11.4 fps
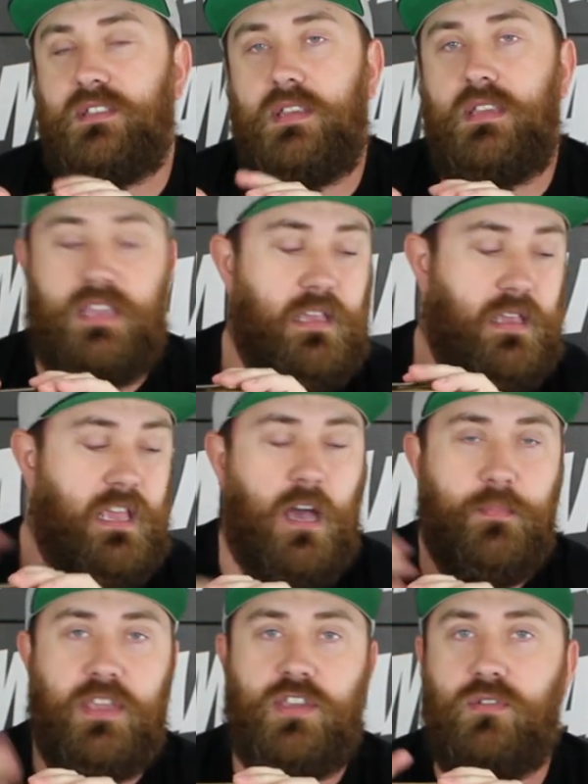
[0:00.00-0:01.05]
He, he
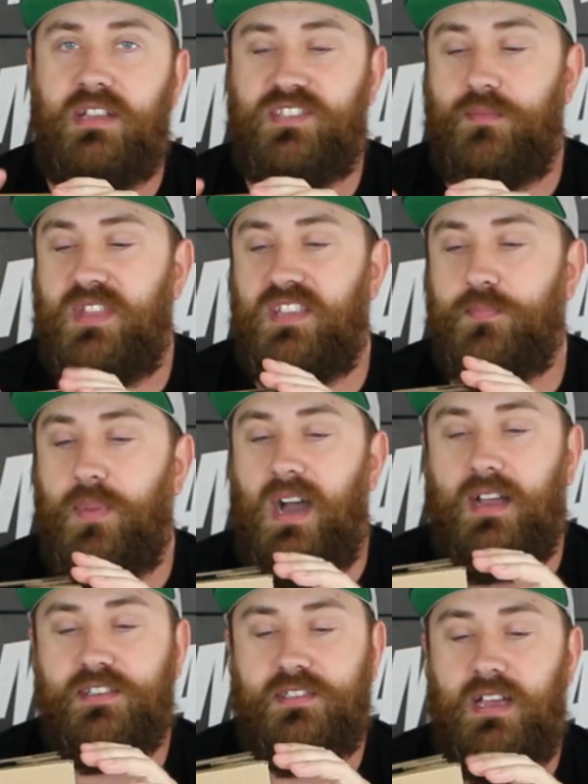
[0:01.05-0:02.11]
helped me curate some of this
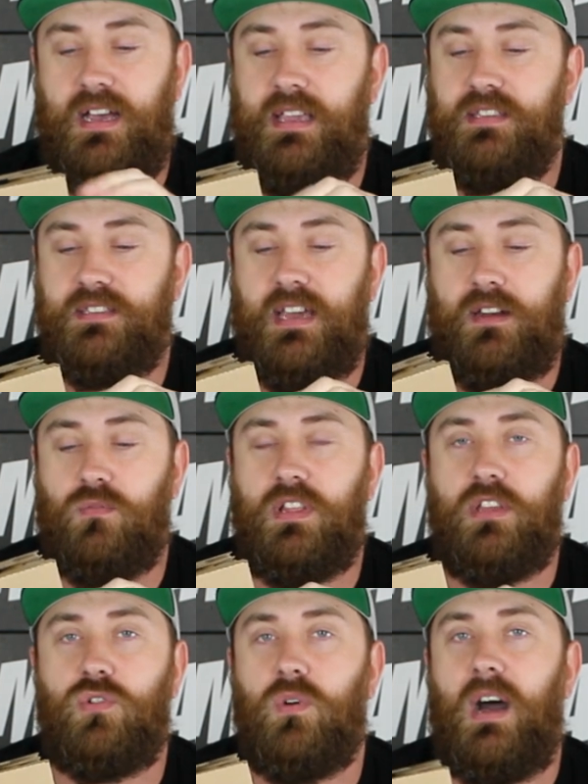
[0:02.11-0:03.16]
box. Uh, he's got a
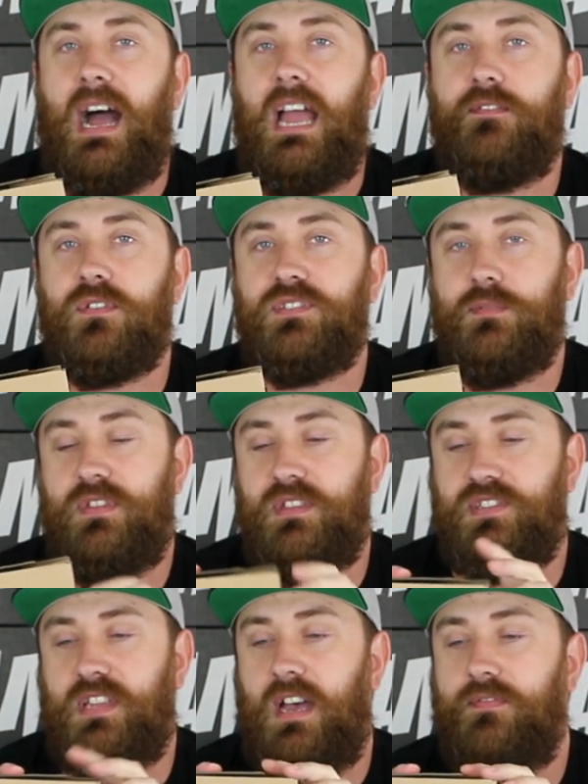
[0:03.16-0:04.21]
really cool eye for some of the
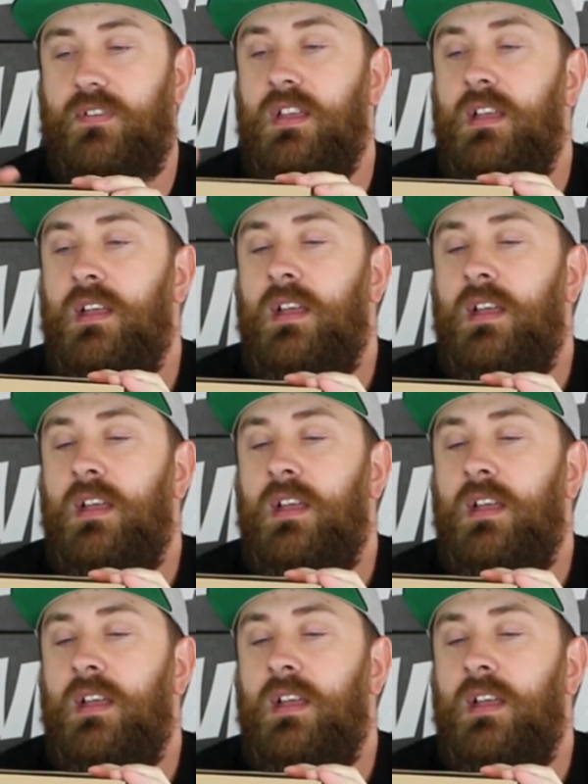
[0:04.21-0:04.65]
stuff.